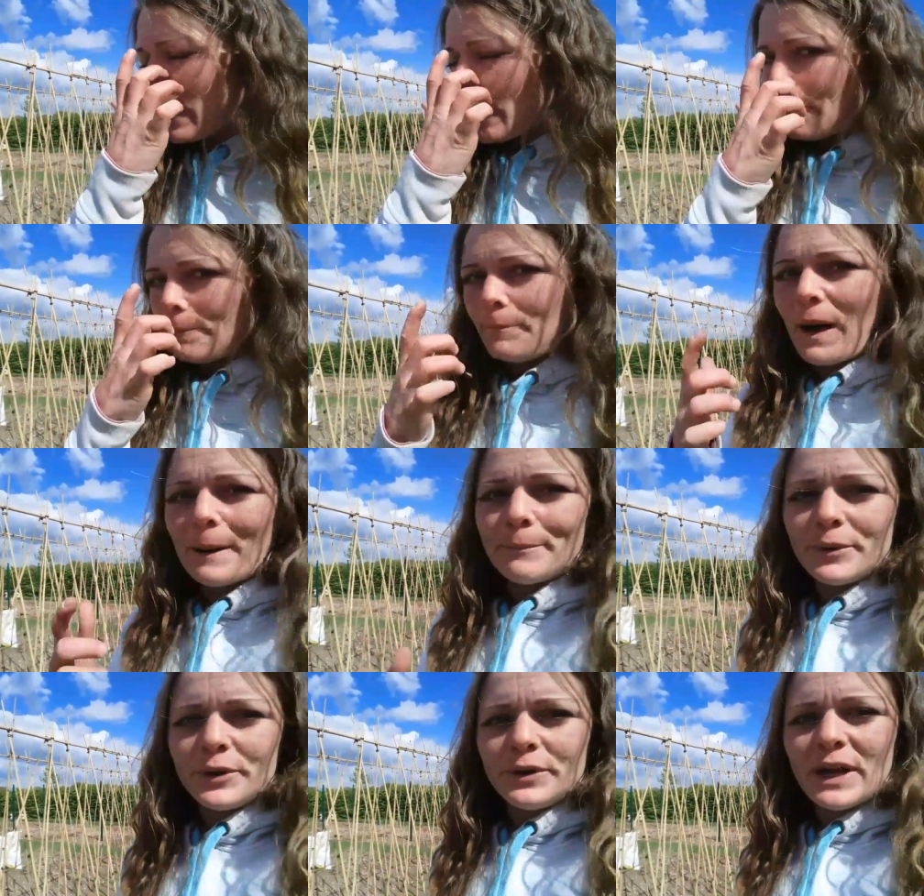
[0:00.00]
um,
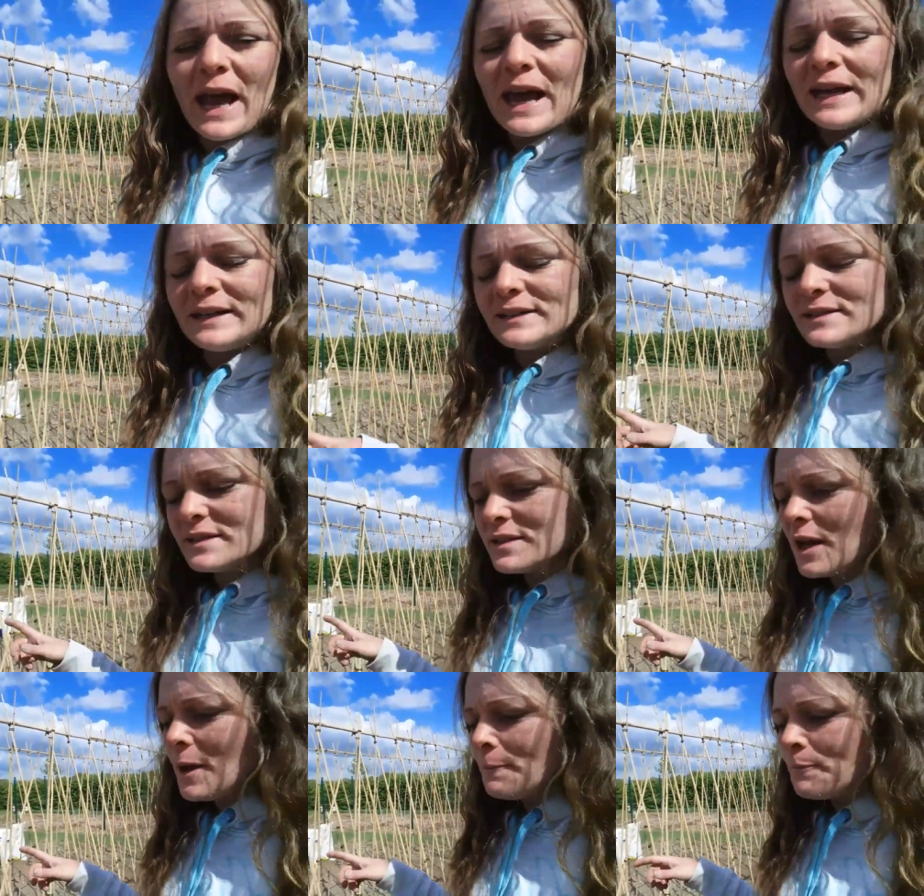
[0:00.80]
bamboo
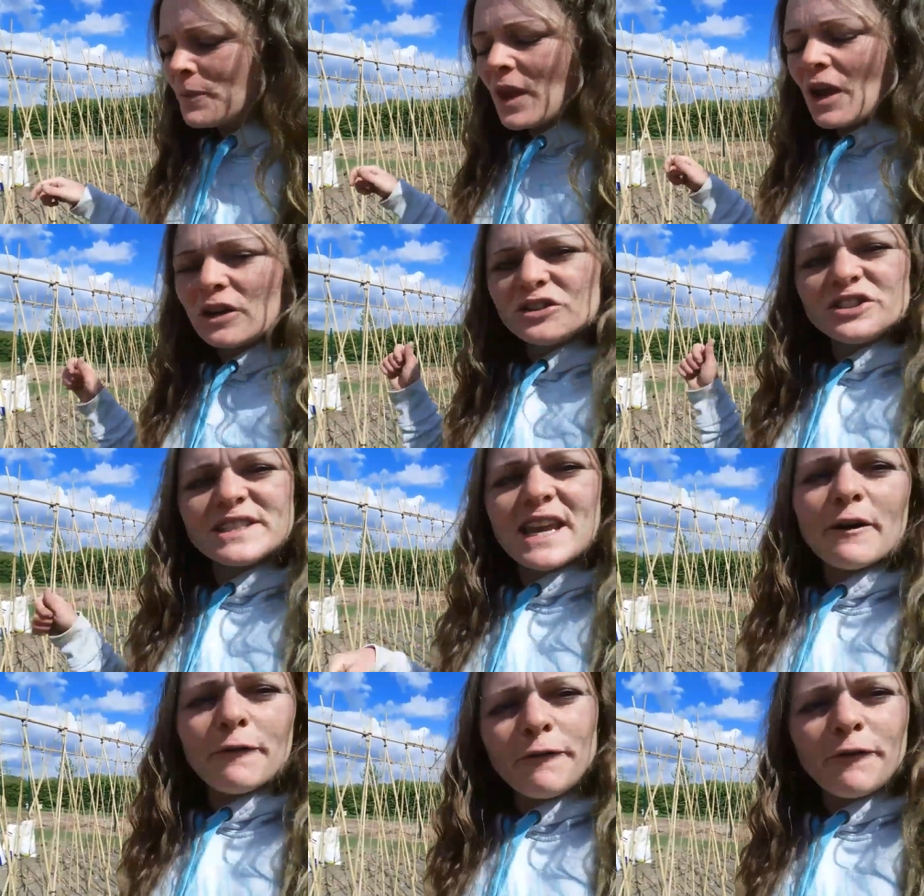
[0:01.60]
canes I
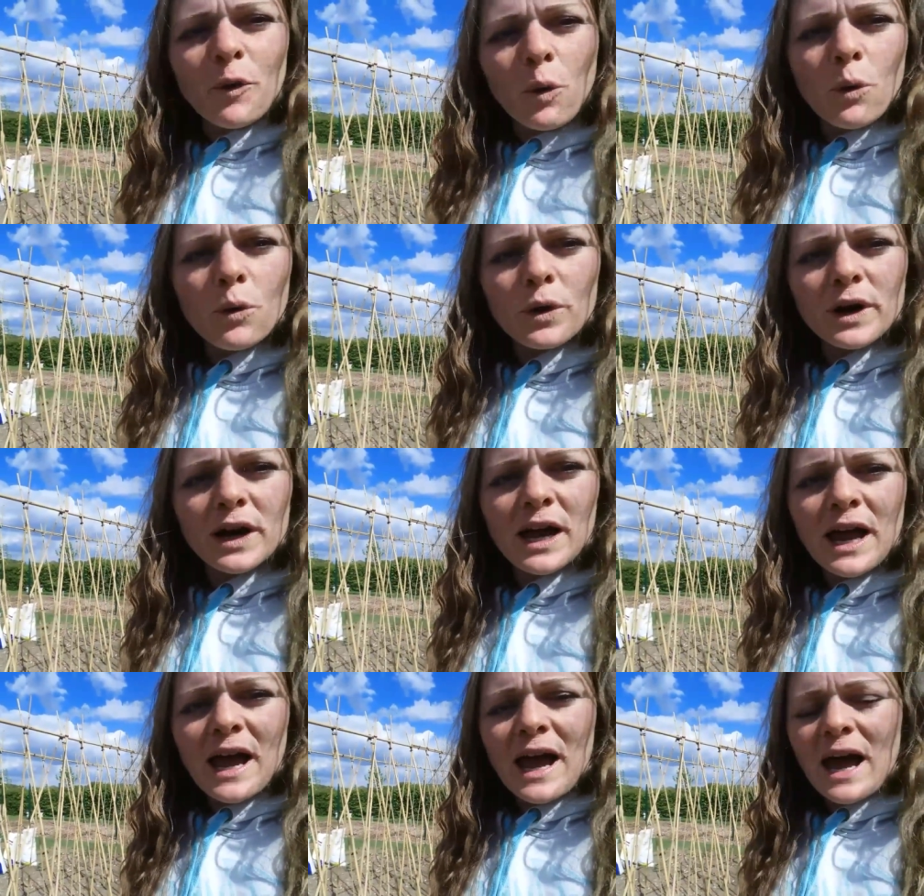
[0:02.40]
just get a
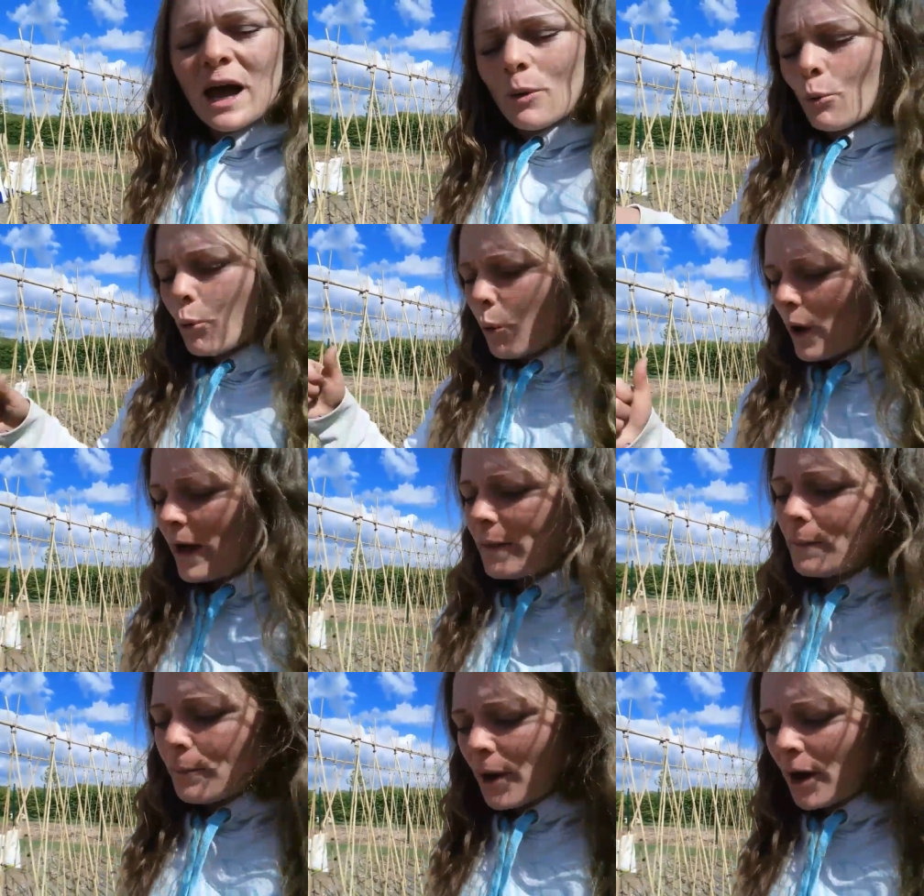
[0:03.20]
fork and
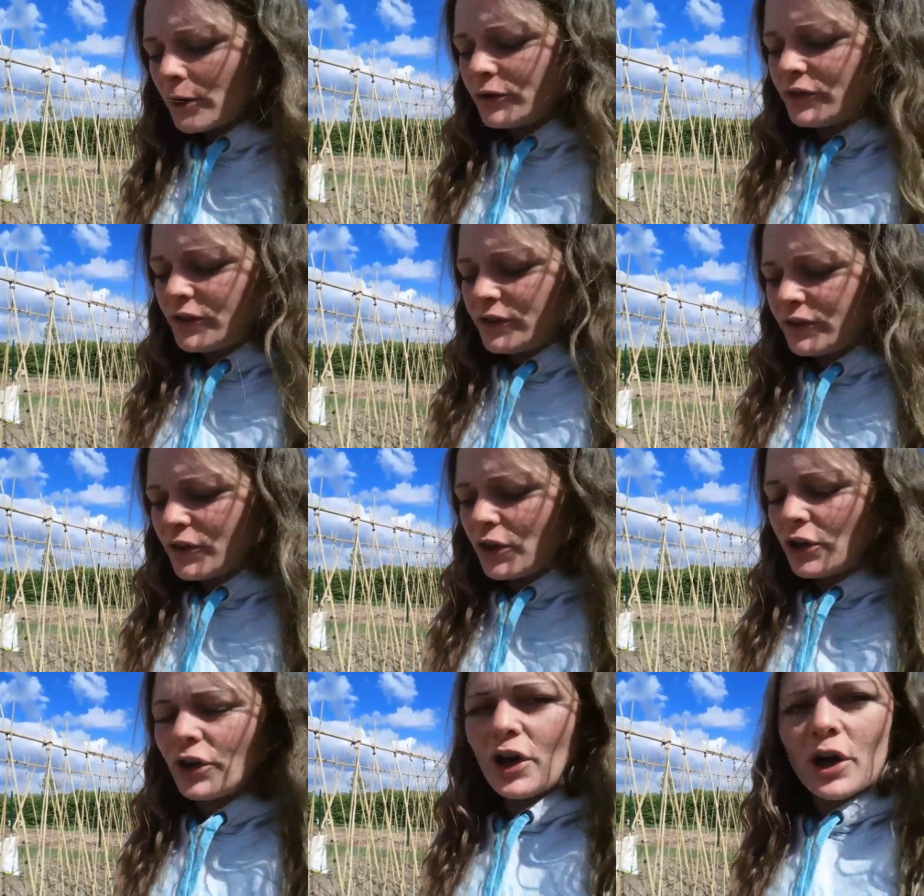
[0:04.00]
where the post is
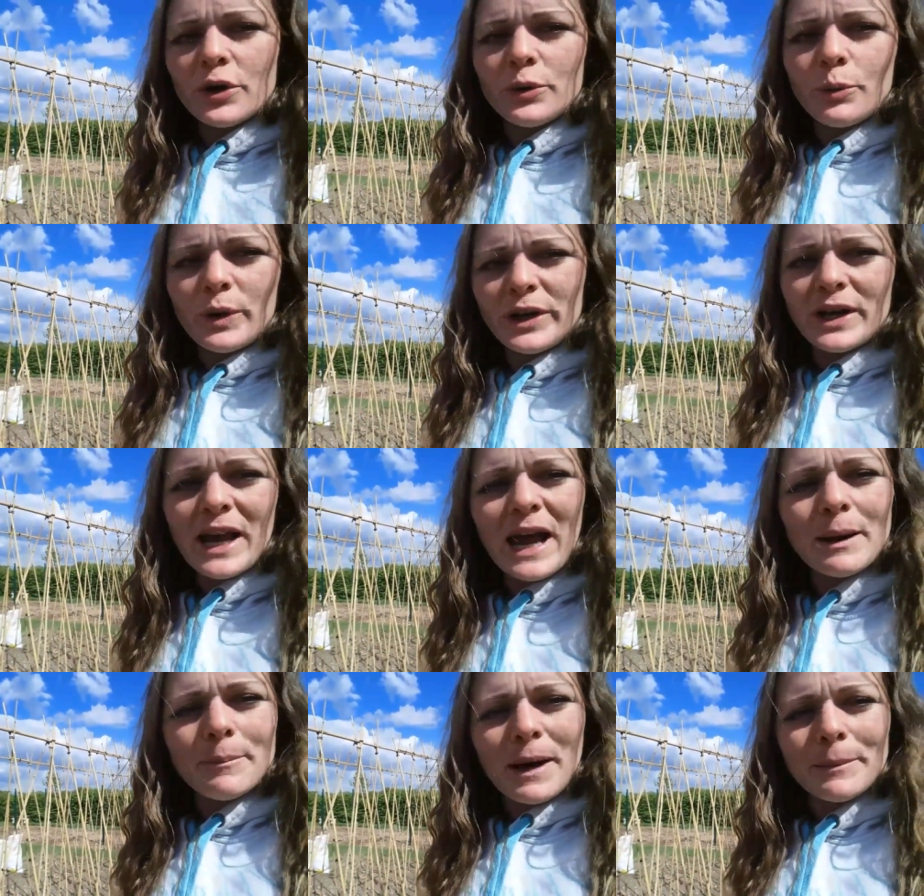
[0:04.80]
going to go, where your
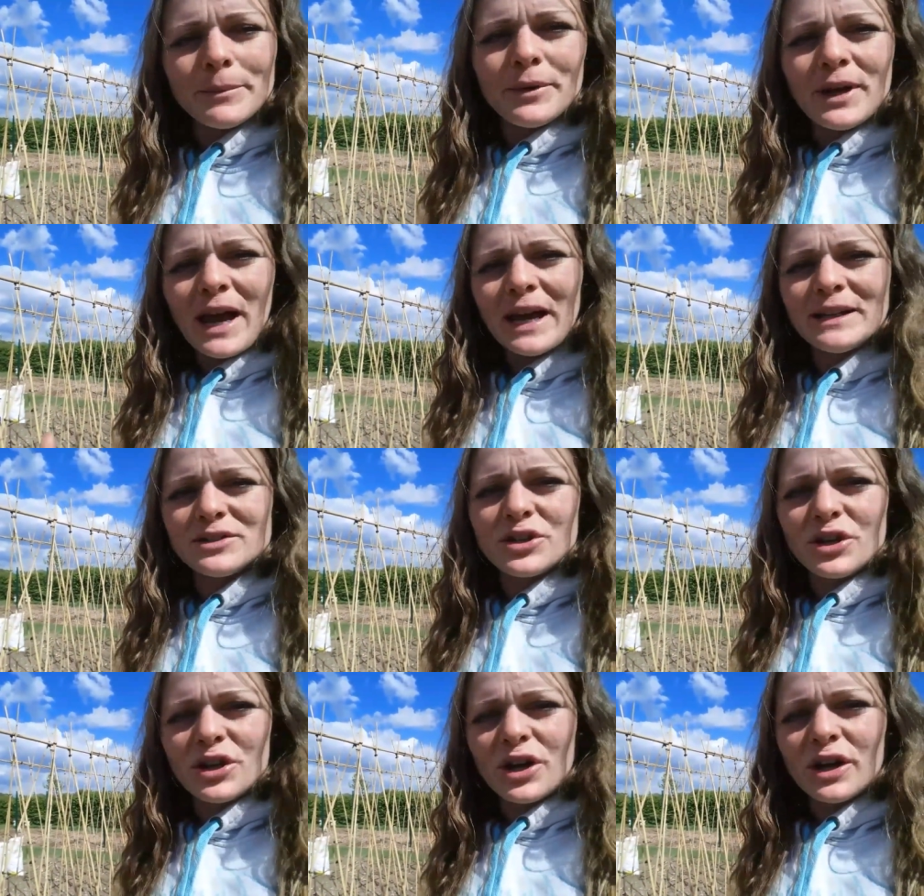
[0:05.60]
bamboo
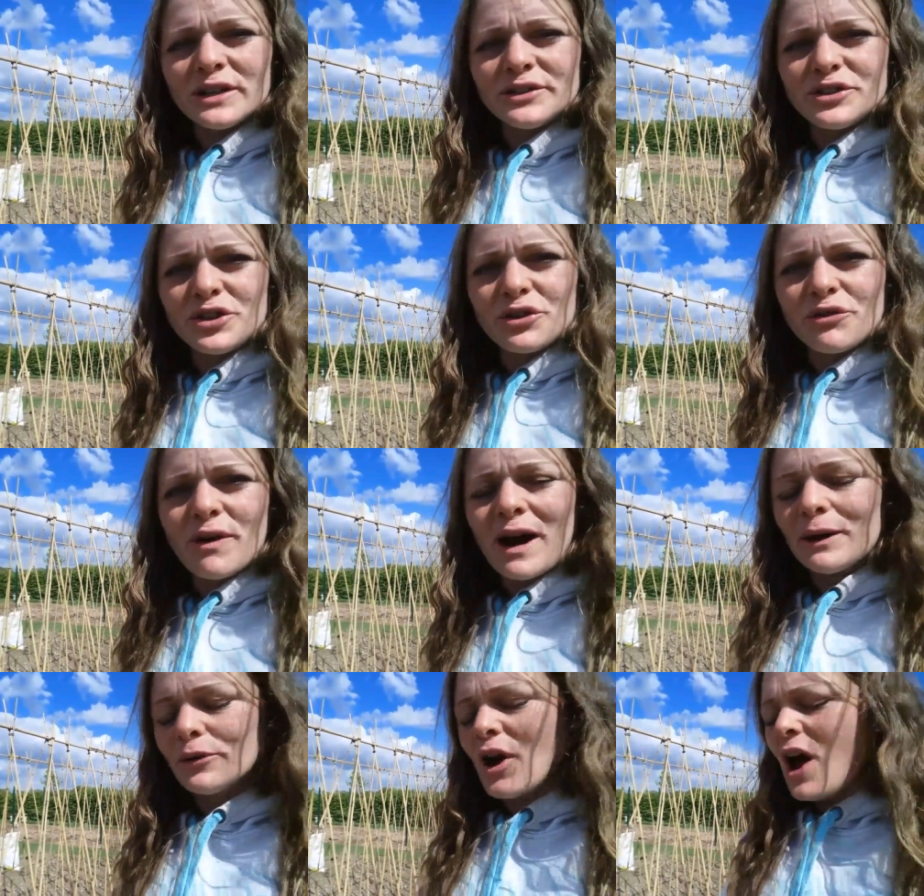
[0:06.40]
cane's going to go into the
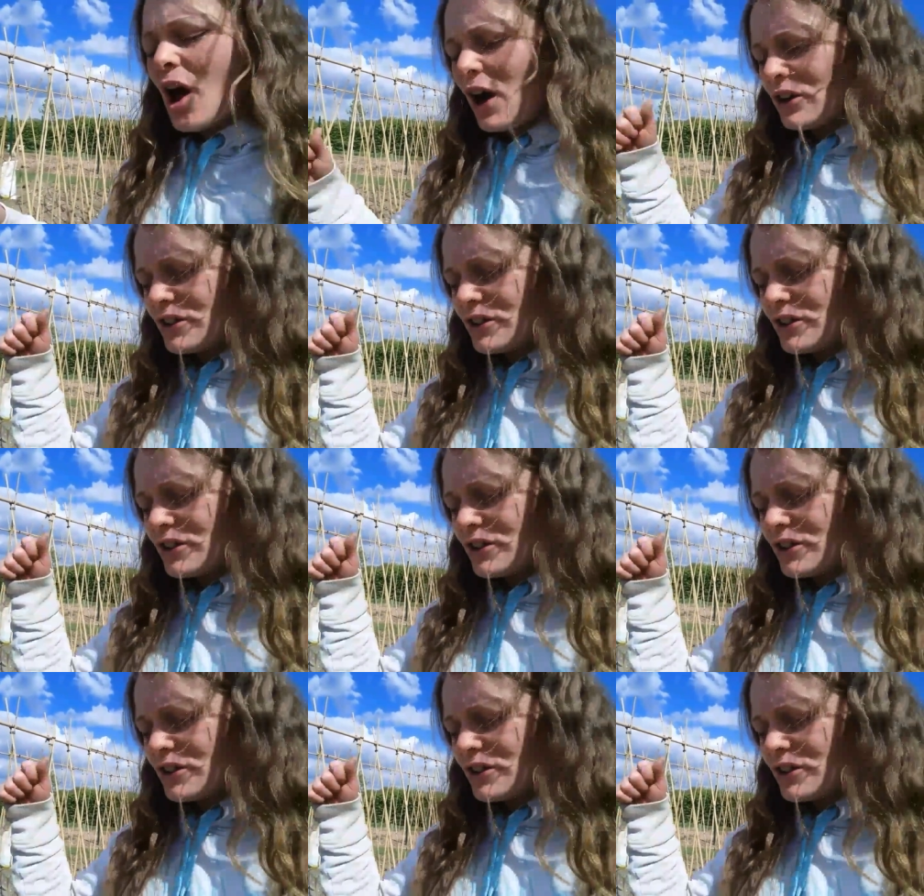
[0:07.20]
ground,